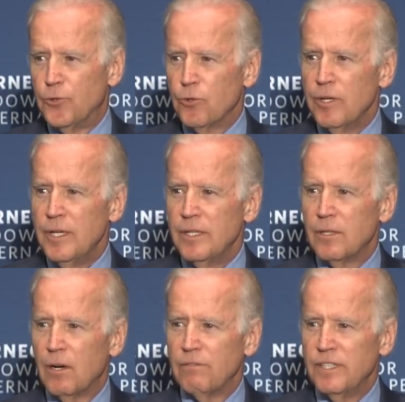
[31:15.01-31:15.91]

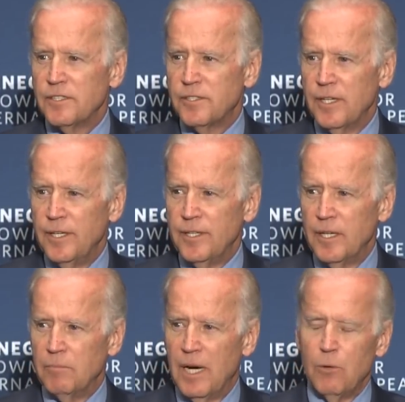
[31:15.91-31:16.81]
During our visit to
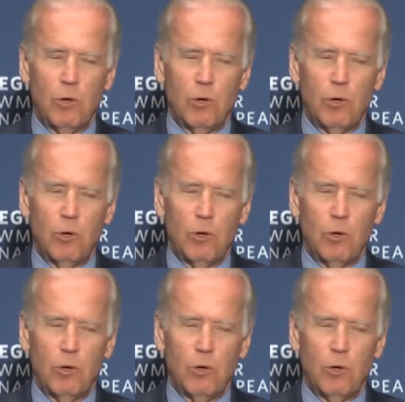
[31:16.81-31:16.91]
India, my